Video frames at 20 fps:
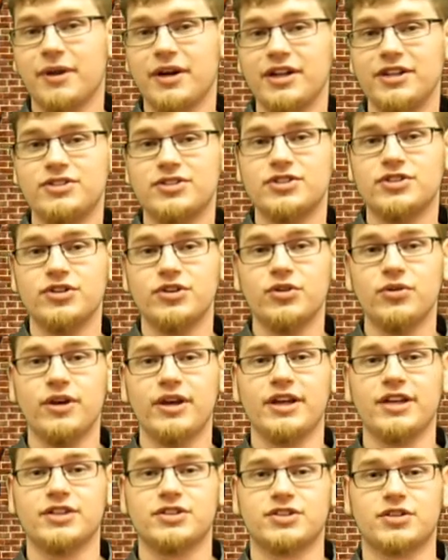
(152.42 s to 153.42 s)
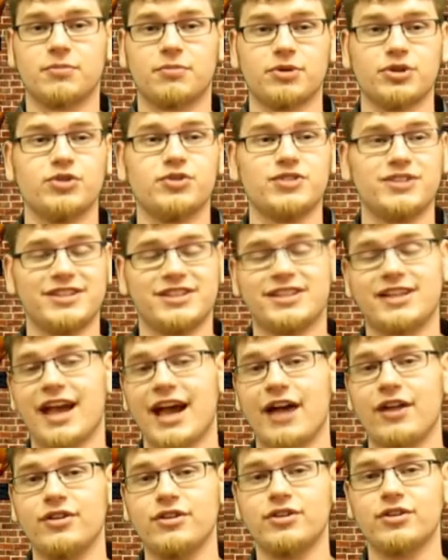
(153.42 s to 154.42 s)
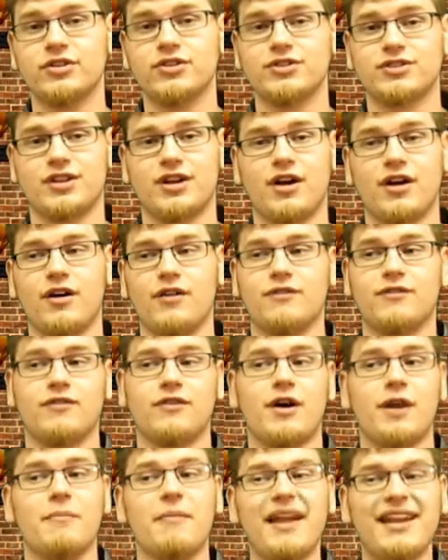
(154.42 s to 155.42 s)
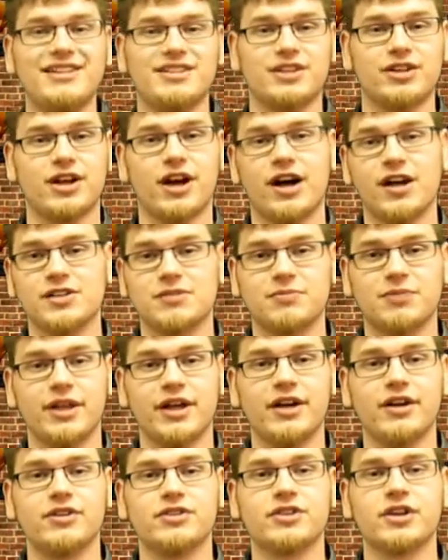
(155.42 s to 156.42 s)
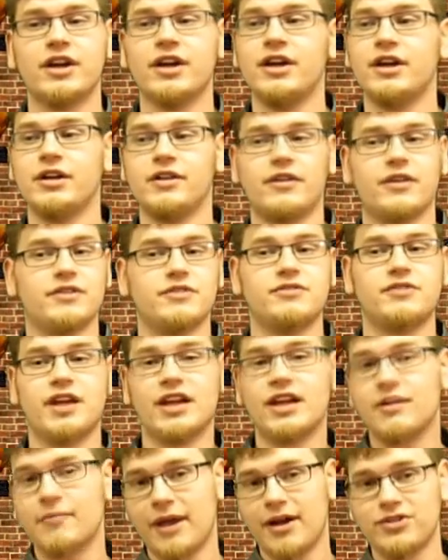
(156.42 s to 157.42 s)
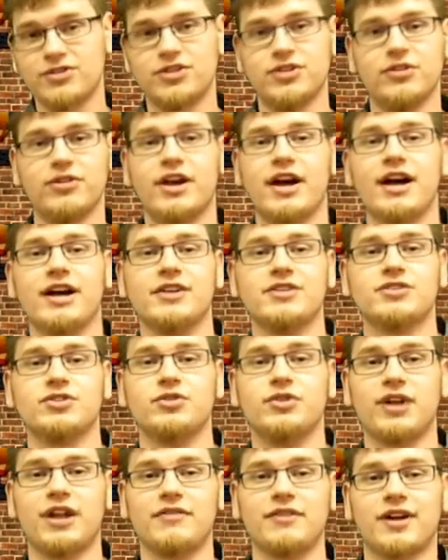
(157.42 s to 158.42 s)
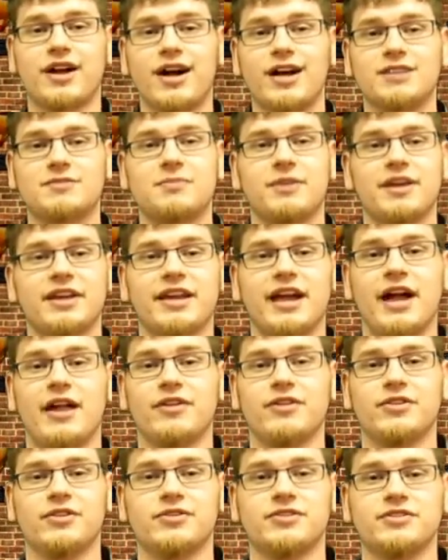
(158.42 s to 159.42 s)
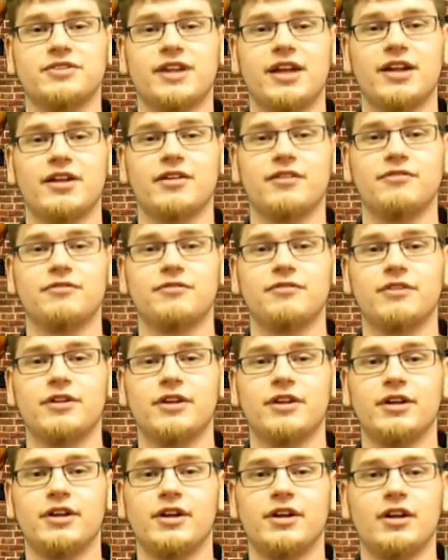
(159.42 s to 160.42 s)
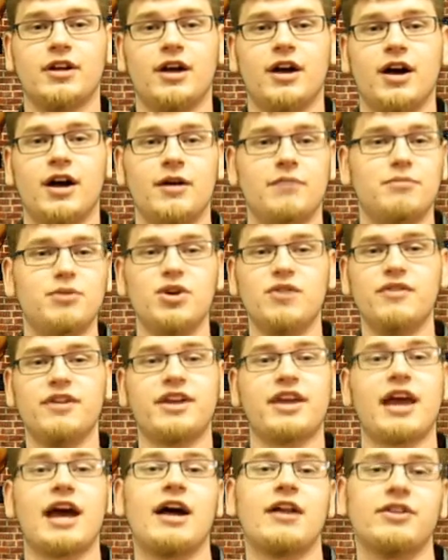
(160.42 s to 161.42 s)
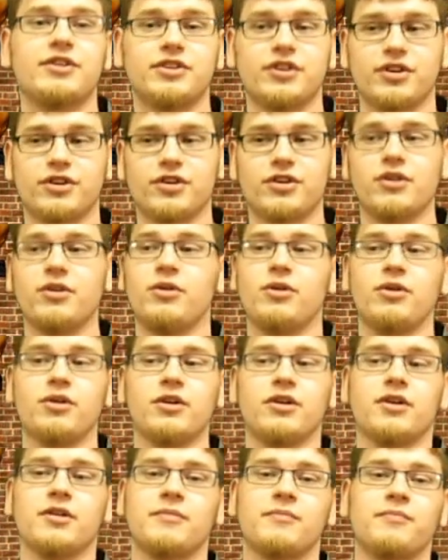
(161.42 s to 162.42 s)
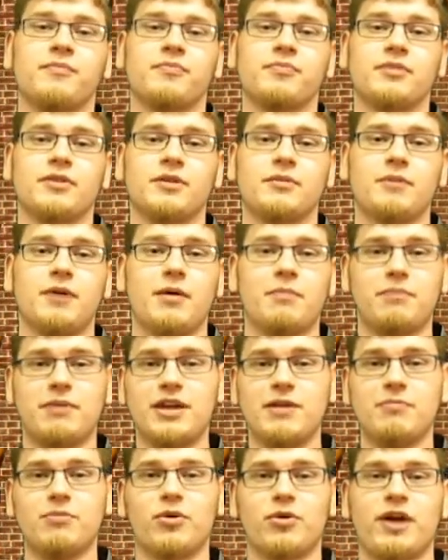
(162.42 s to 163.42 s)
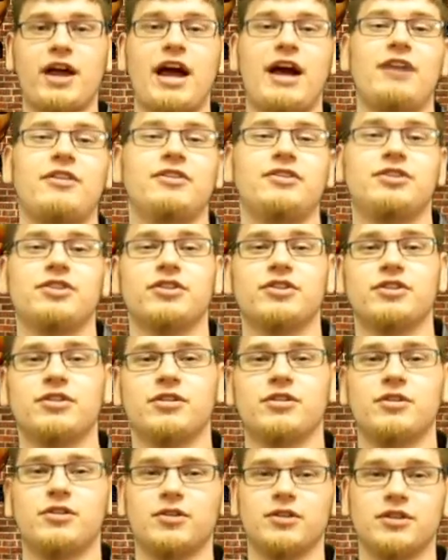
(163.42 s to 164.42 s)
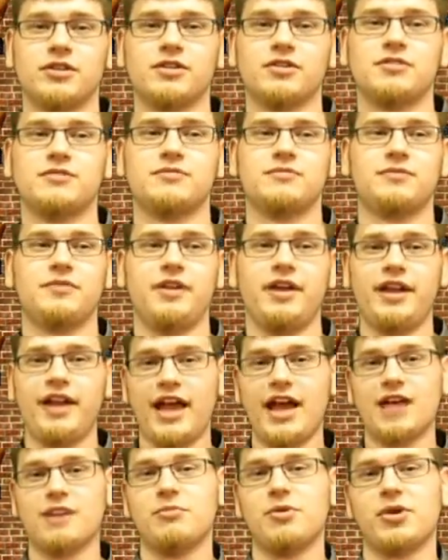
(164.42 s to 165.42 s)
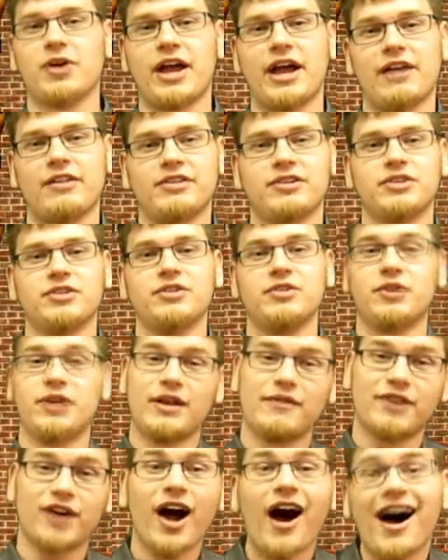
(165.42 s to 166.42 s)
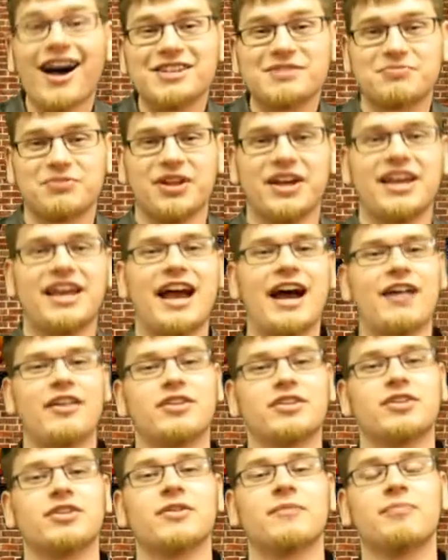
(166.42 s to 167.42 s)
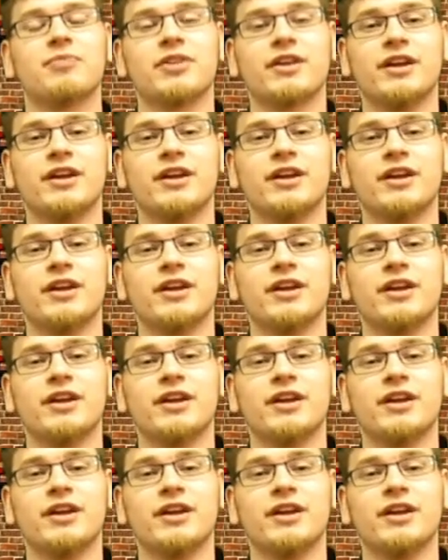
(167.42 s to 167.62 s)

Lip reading: money to do is to produce these calendars of amazing cosplayers, then send them out to you guys. So you can have a cosplay calendar instead of a movie calendar or a people calendar or an animal calendar. You can have a cosplay calendar.